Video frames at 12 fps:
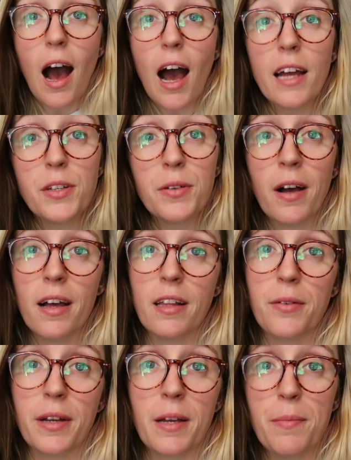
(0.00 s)
I do
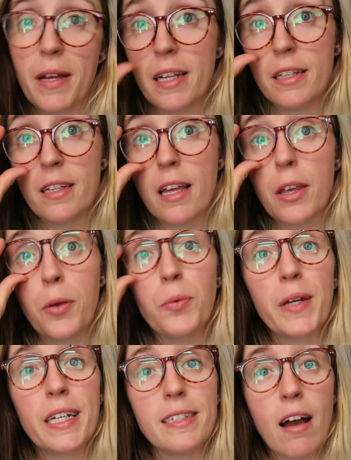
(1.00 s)
highly recommend that you
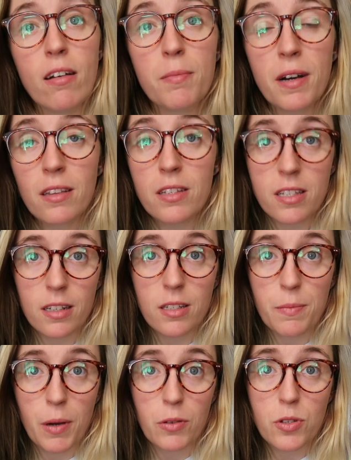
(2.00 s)
read Down Among the Sticks
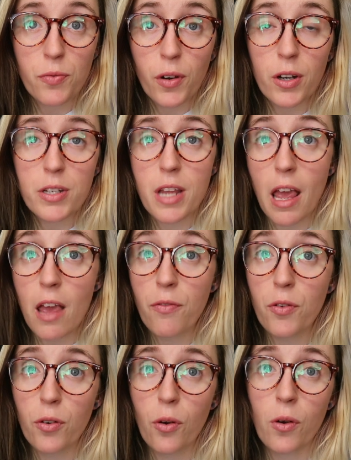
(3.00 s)
and Bones first
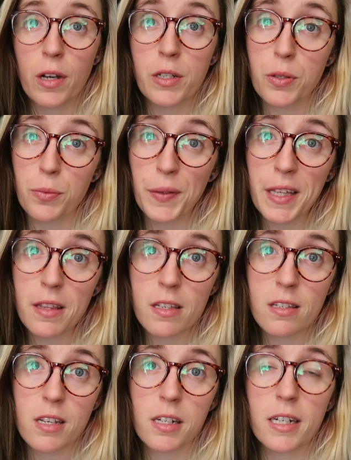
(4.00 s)
if you're going to read
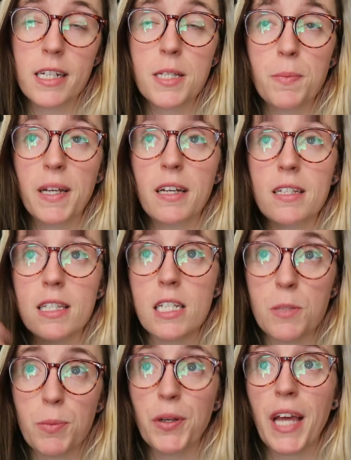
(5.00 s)
this series, because
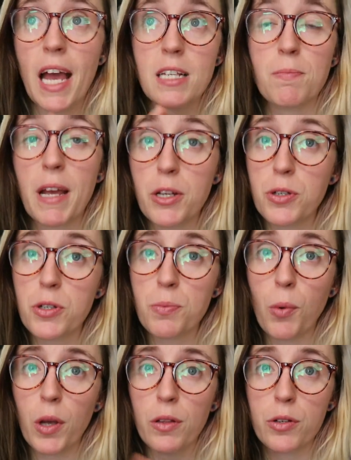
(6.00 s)
this book has major
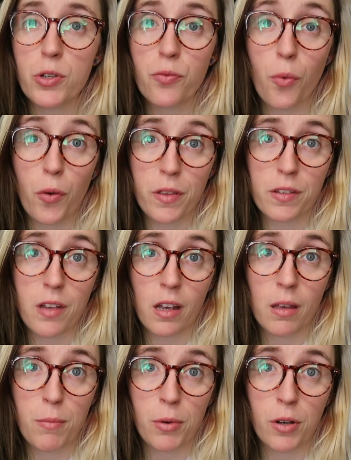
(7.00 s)
spoilers for the
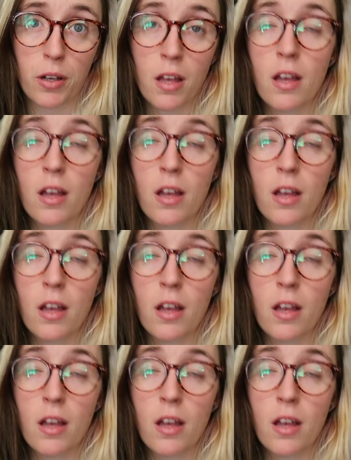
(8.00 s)
second book.